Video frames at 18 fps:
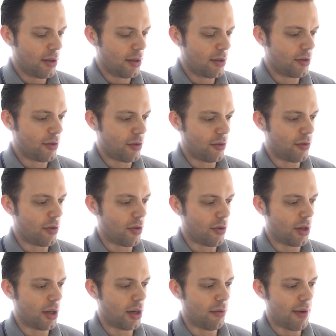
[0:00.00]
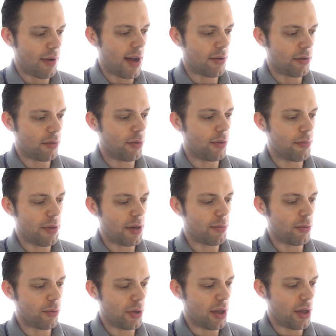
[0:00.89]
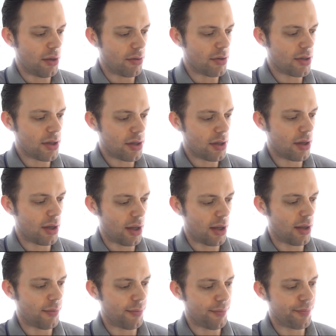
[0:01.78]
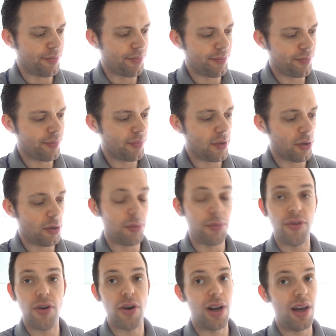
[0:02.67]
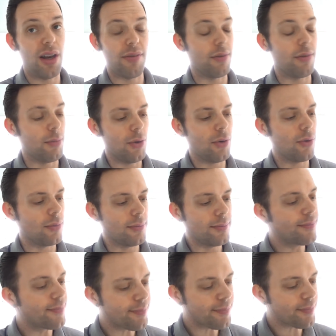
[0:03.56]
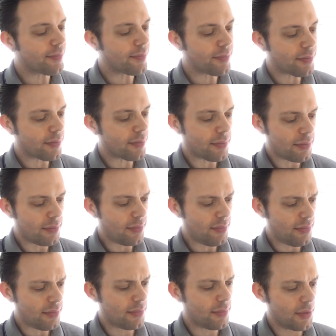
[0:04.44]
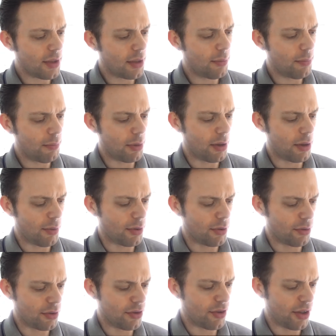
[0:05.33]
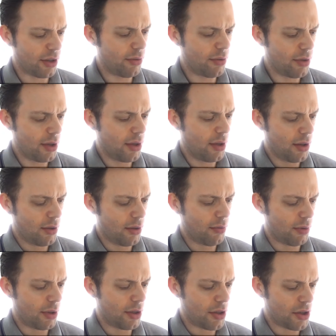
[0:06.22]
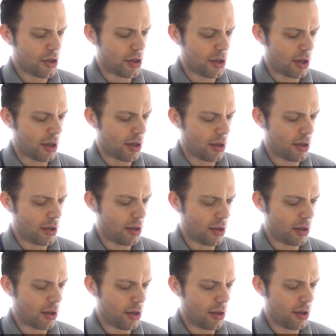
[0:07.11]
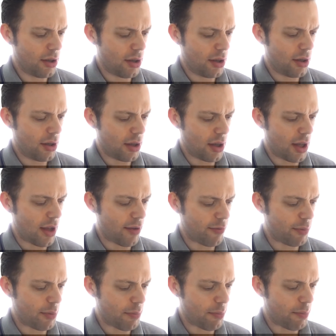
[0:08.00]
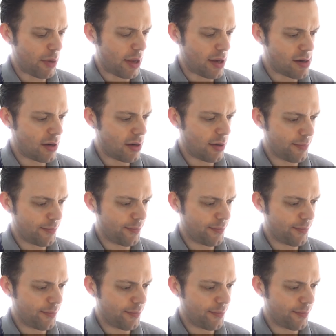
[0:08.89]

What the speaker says: just knocking around with minimal use. Don't get me wrong, I love them all, bar one or two which have been binned.